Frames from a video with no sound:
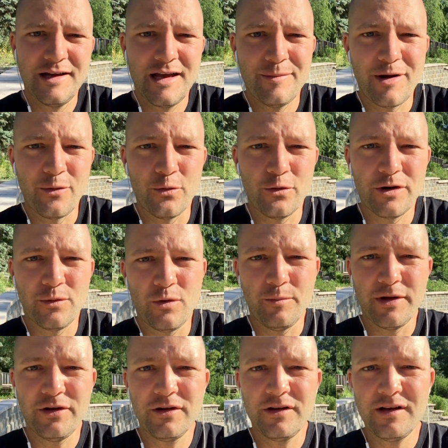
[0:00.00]
Am I worried it
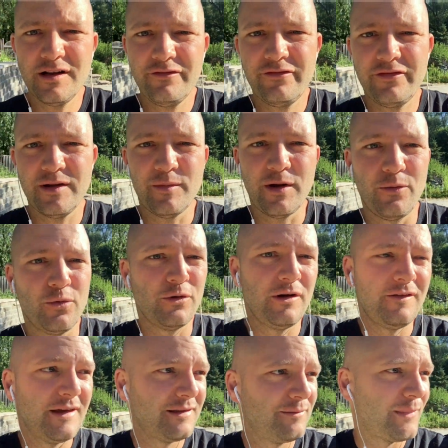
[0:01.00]
won't be good enough? Am I
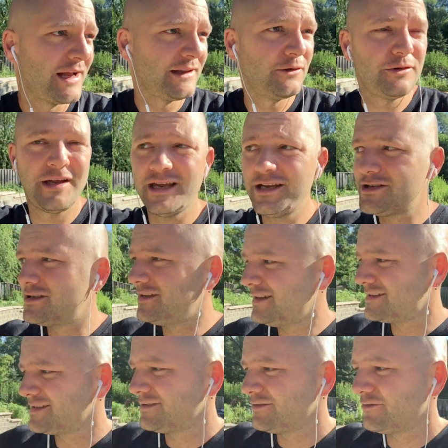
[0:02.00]
worried that my location
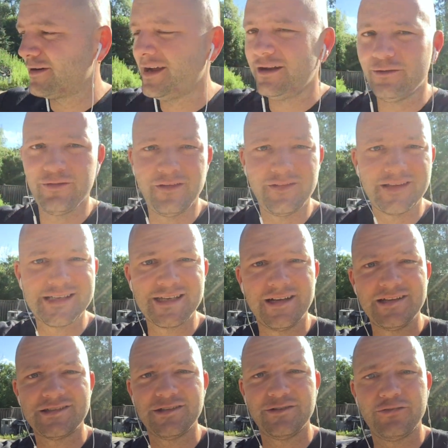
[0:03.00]
isn't great or that the
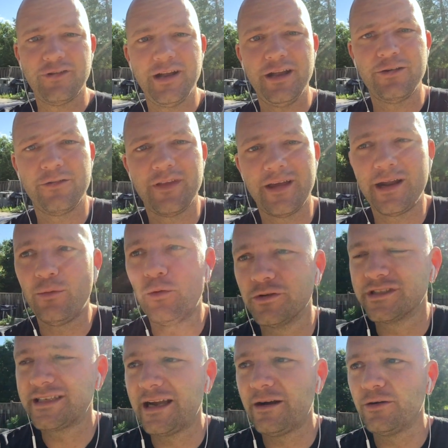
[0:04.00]
sun isn't great or that I
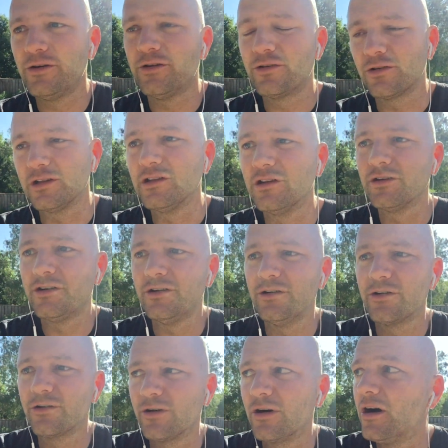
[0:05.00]
won't sound good or look
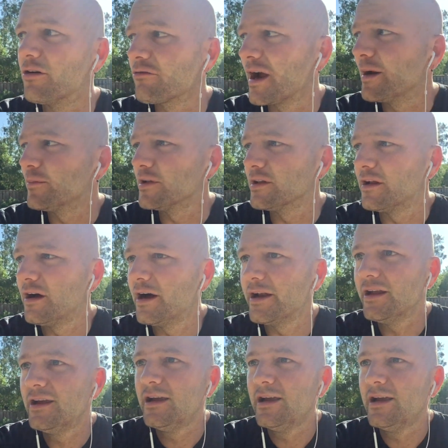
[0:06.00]
good or I'll ramble on?